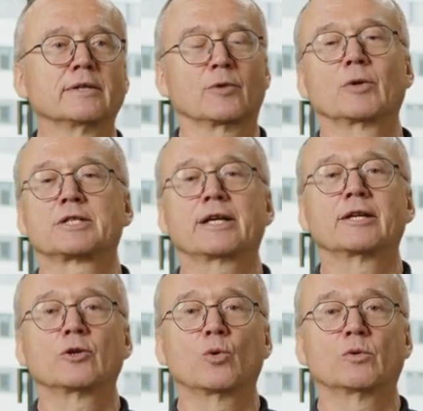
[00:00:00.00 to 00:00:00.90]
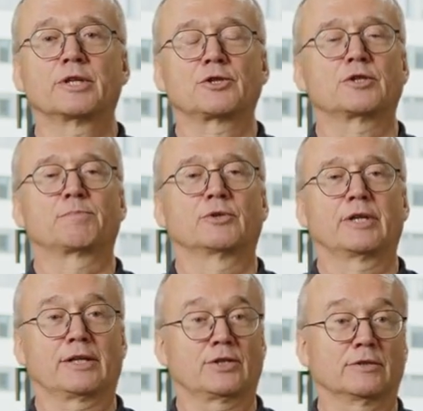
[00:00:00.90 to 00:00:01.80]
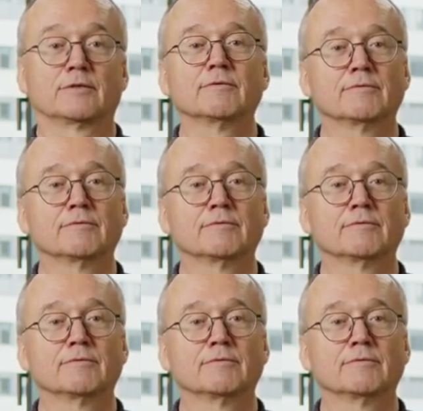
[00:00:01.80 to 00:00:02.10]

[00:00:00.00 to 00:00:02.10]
he will tell you distance protection.